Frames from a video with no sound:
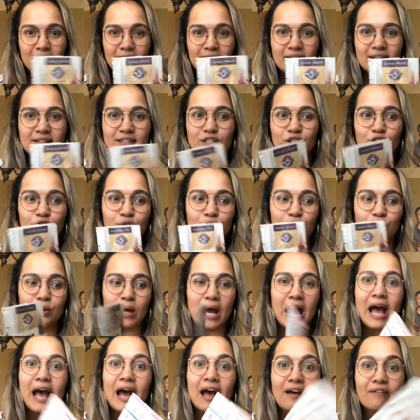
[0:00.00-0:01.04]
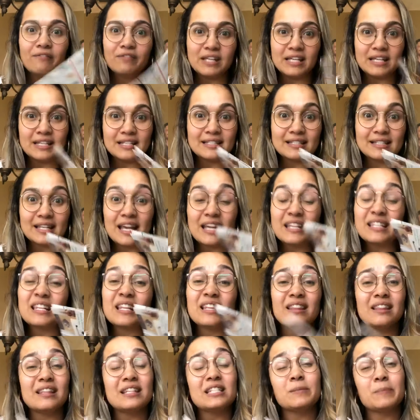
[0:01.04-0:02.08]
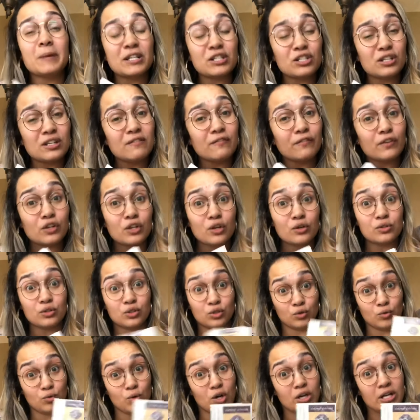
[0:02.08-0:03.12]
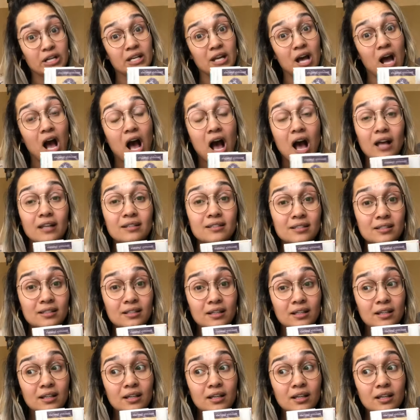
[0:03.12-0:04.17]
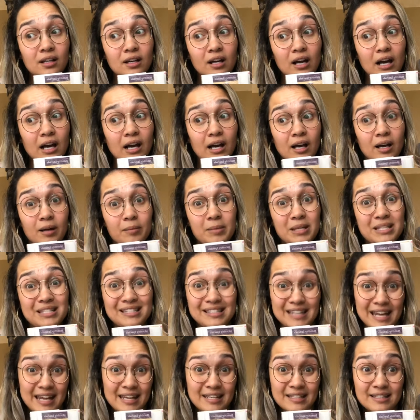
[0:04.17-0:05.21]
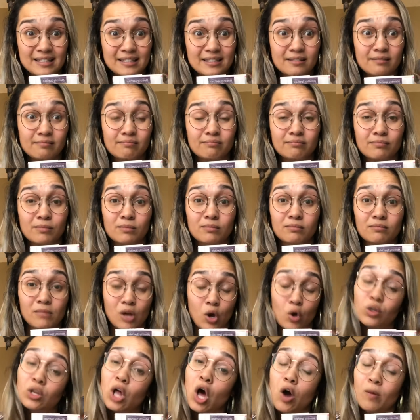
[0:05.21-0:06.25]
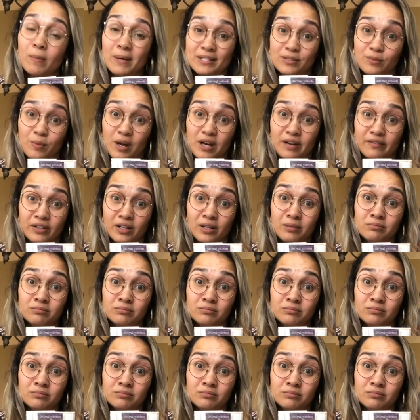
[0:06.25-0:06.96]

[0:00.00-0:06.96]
to have these, especially for those who are in hot states. Oklahoma is one of them.